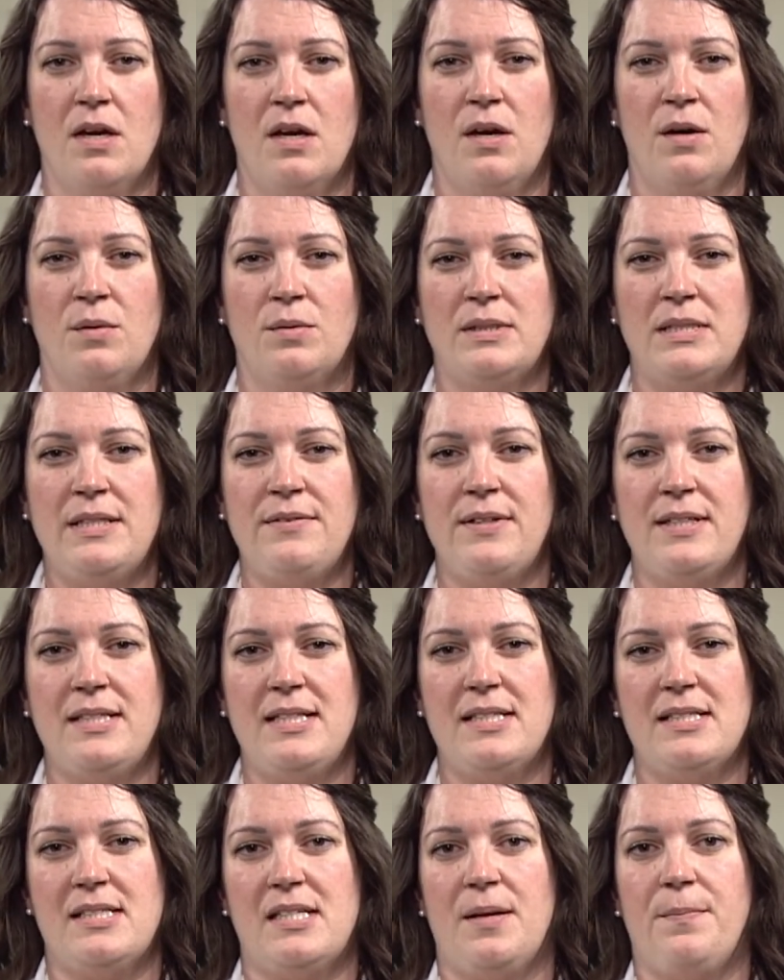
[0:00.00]
Well,
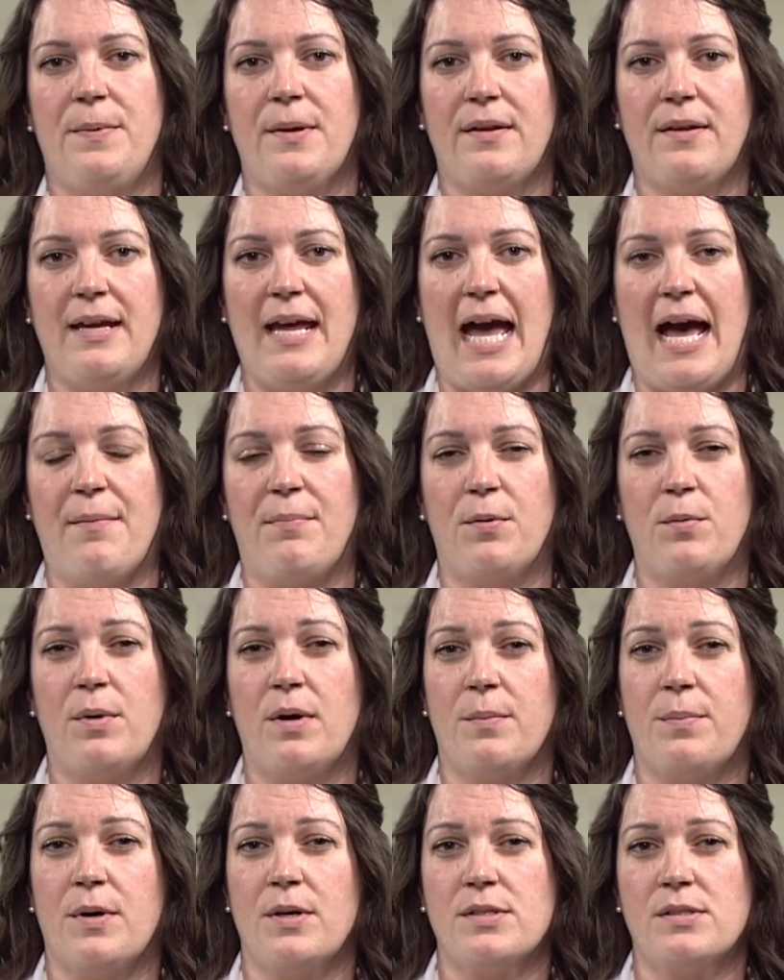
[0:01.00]
DVTs typically happen when
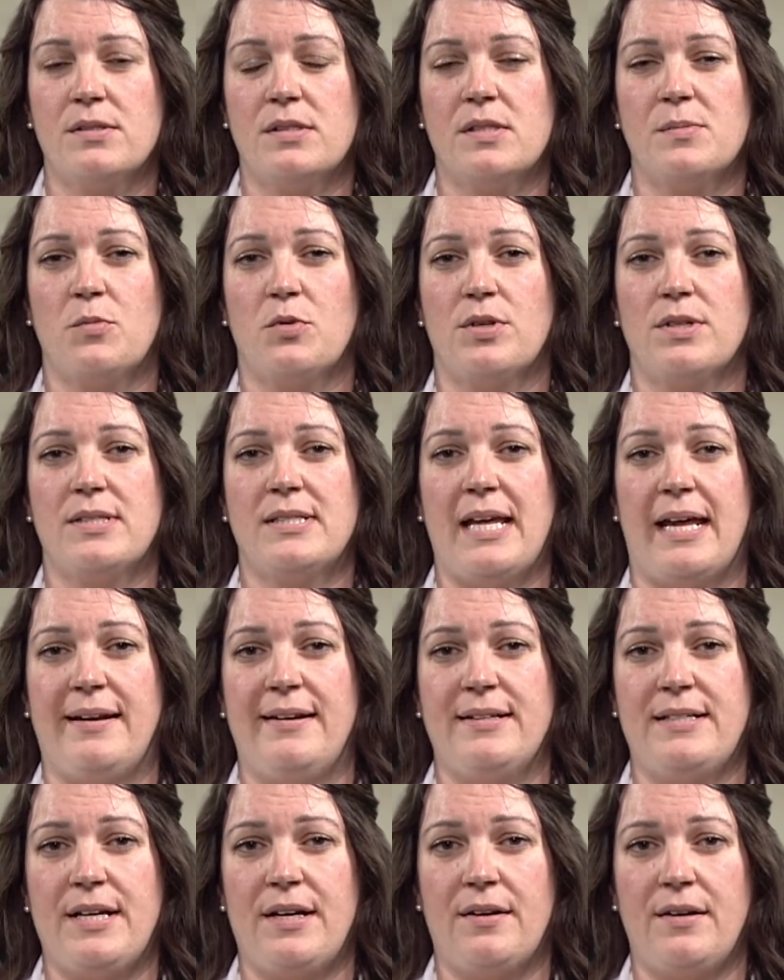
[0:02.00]
a person is more
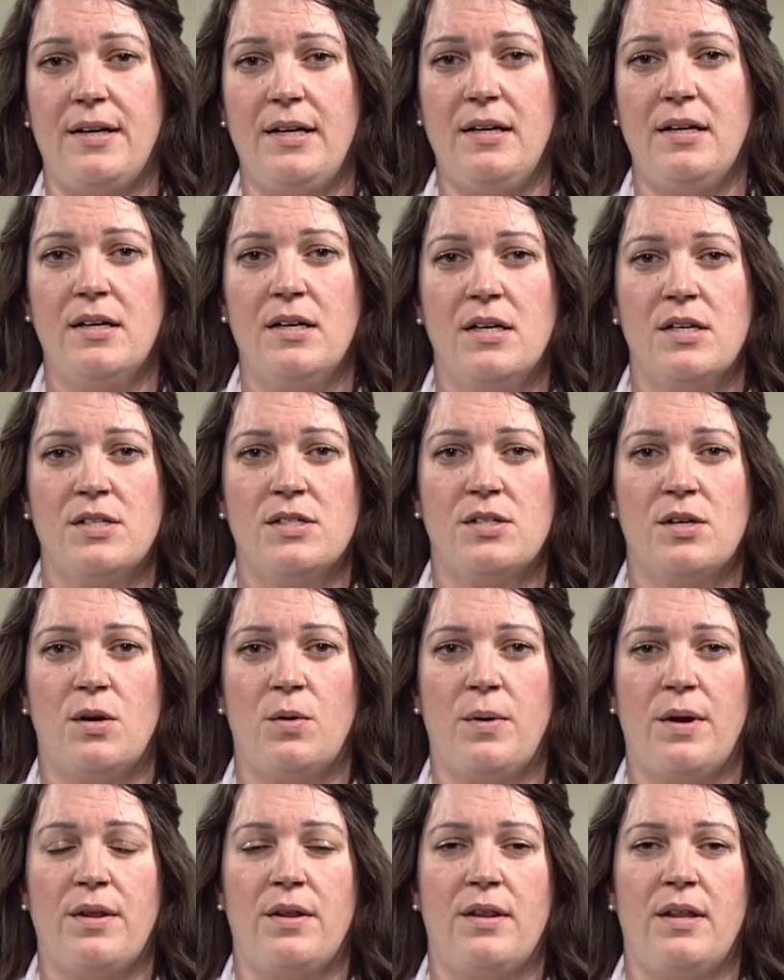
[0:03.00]
sedentary. So
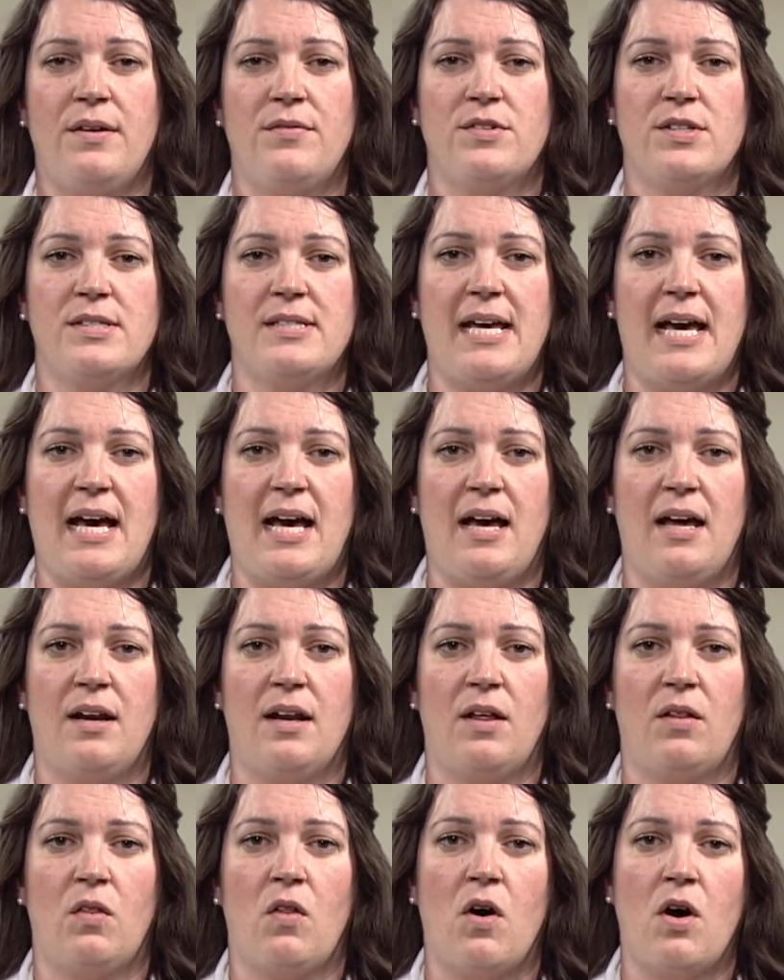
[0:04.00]
whether they've just had
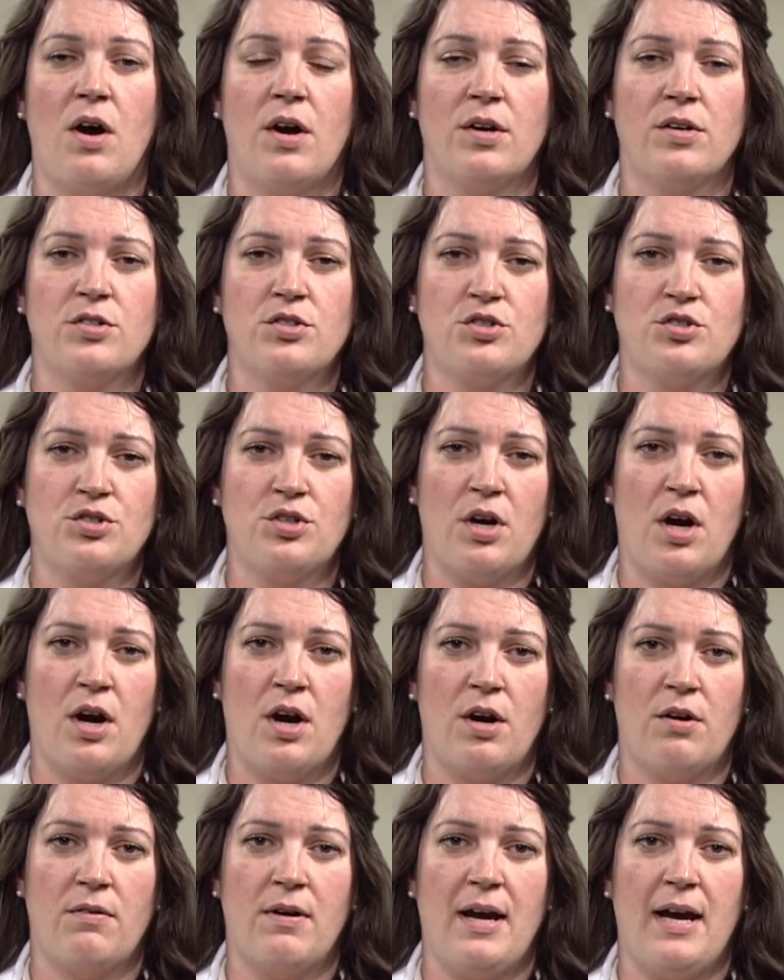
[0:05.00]
a long
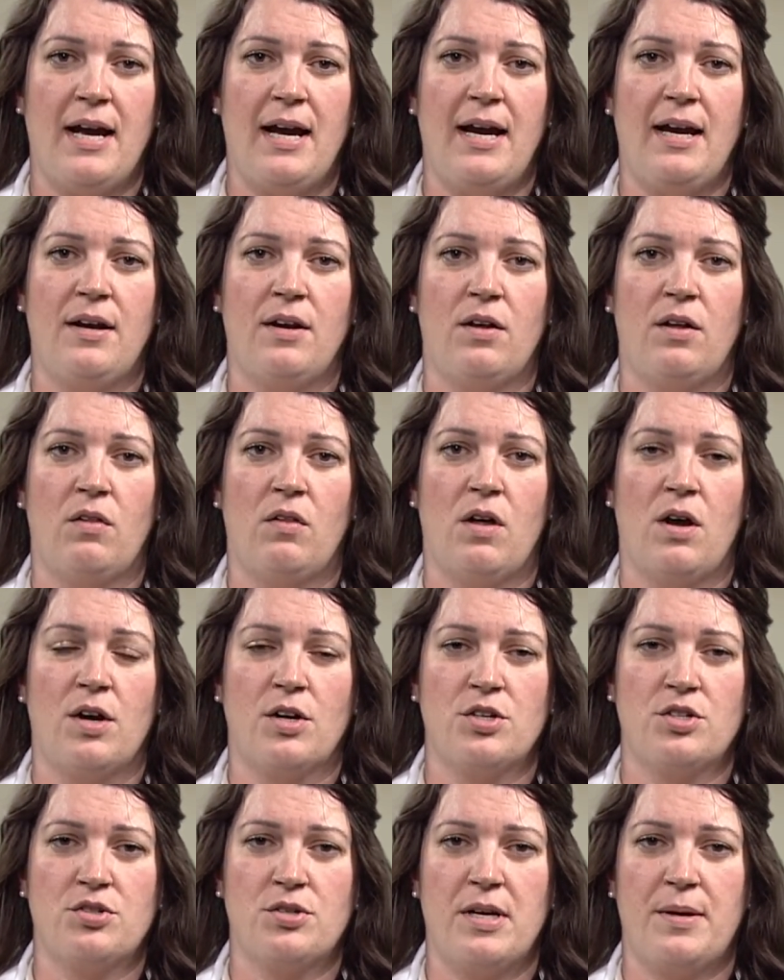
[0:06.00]
car ride, a
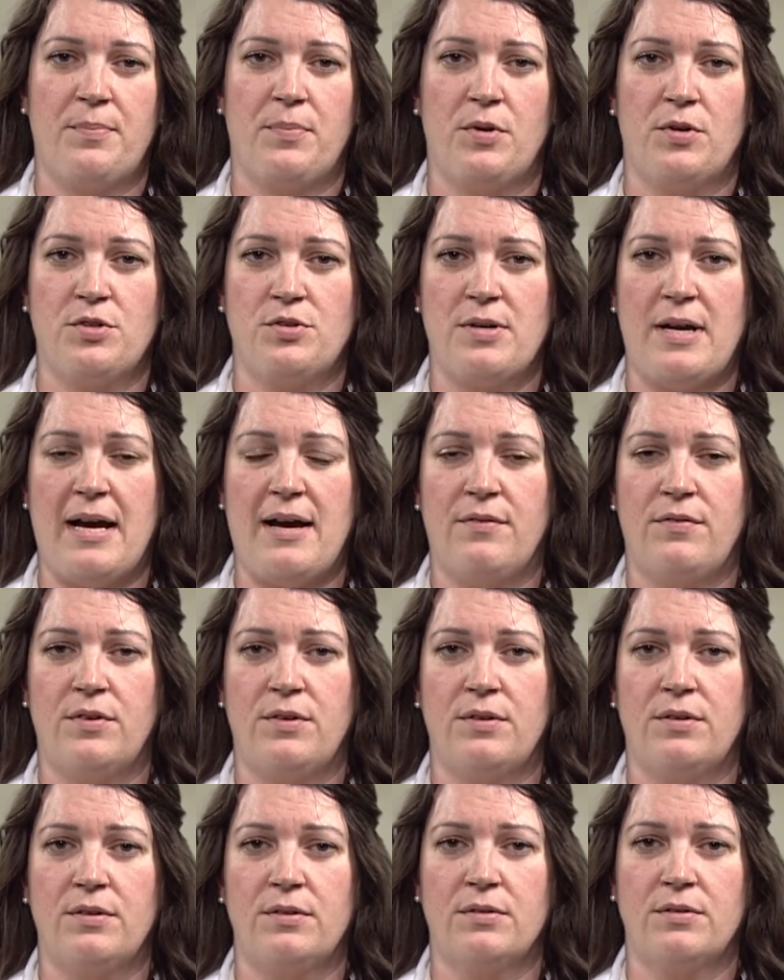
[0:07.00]
long trip or
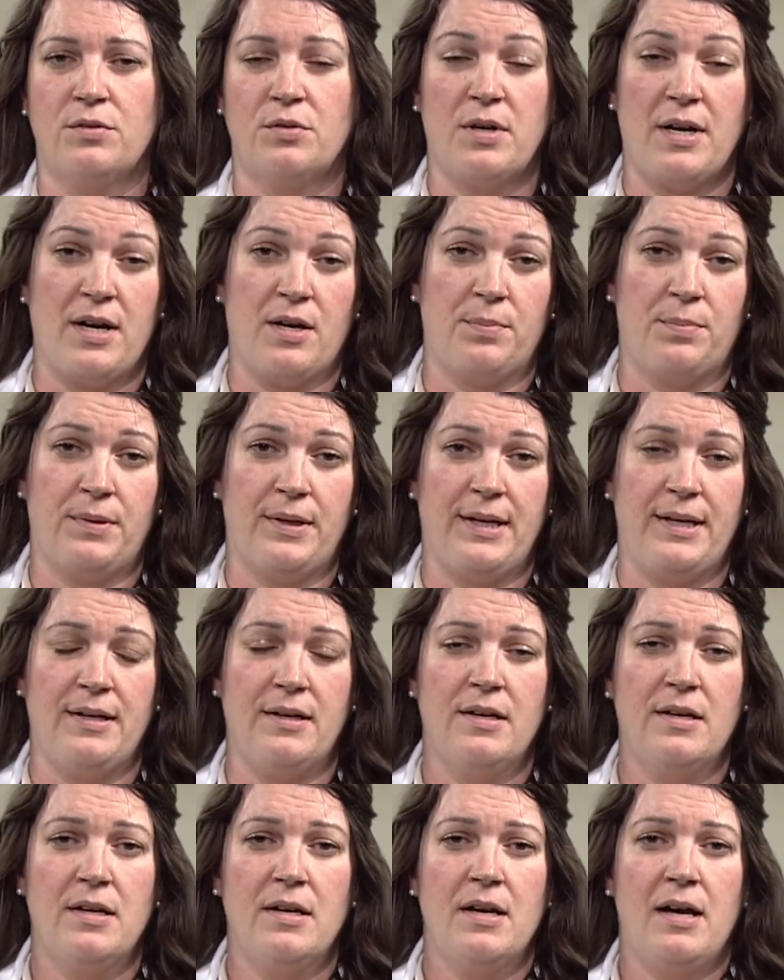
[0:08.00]
travel or airplane,
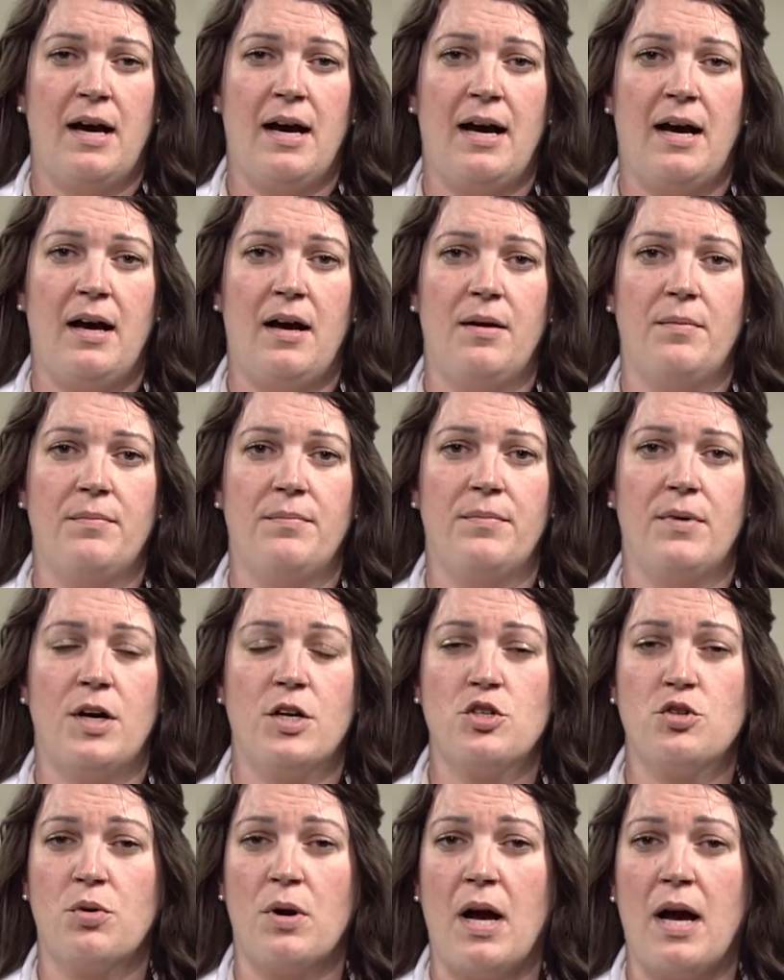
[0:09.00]
a
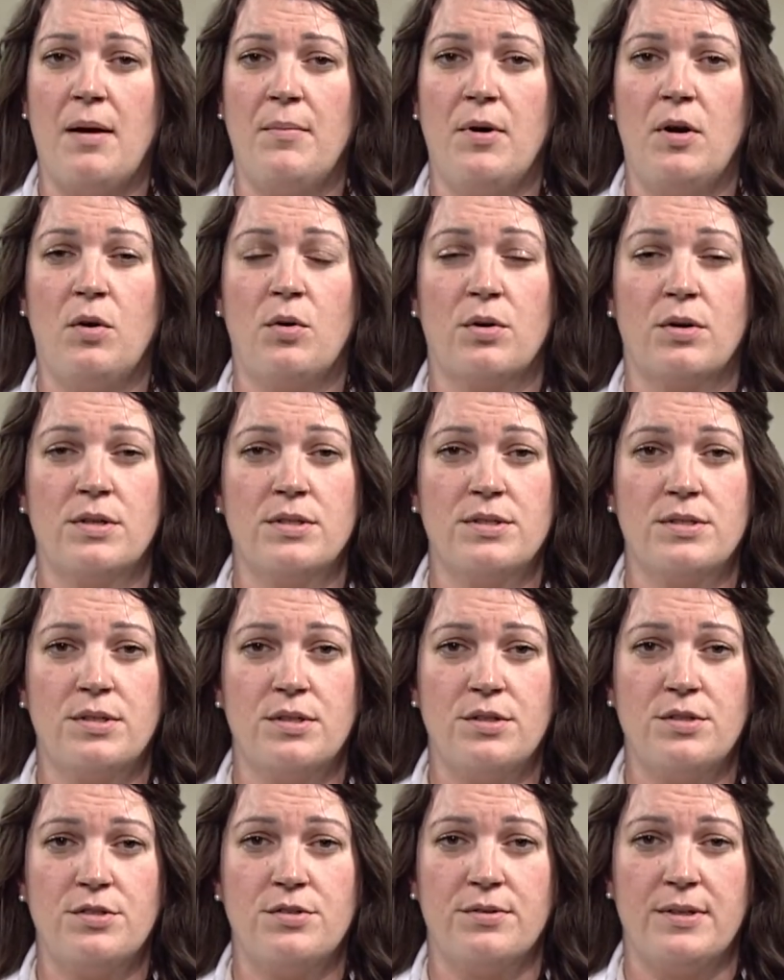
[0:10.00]
trauma or a
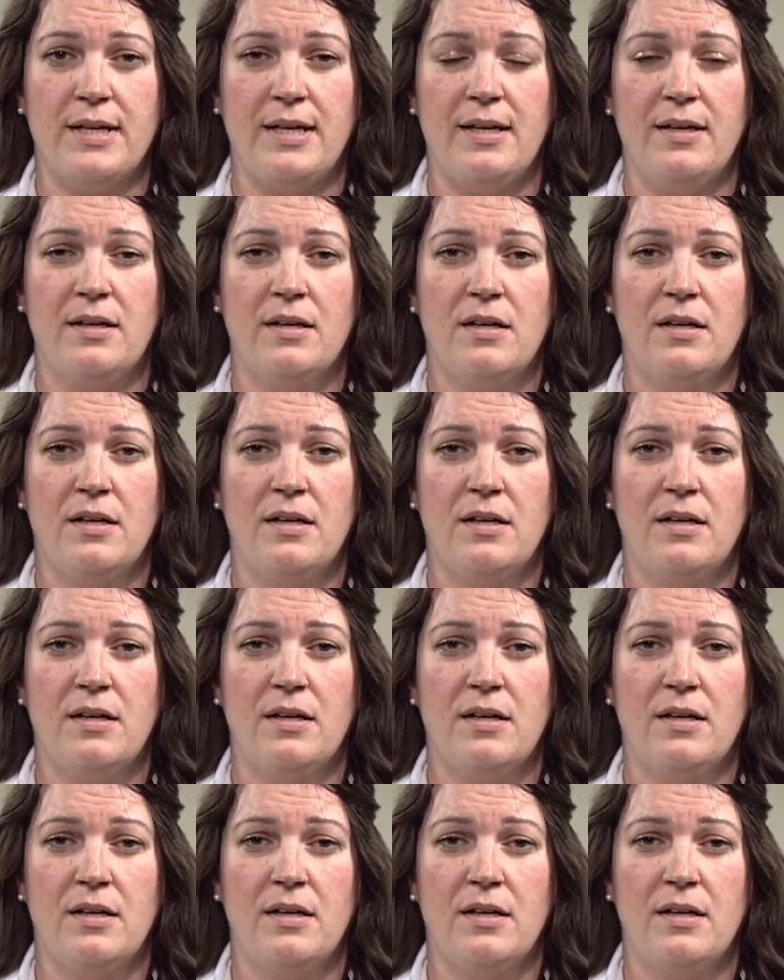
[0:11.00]
surgery,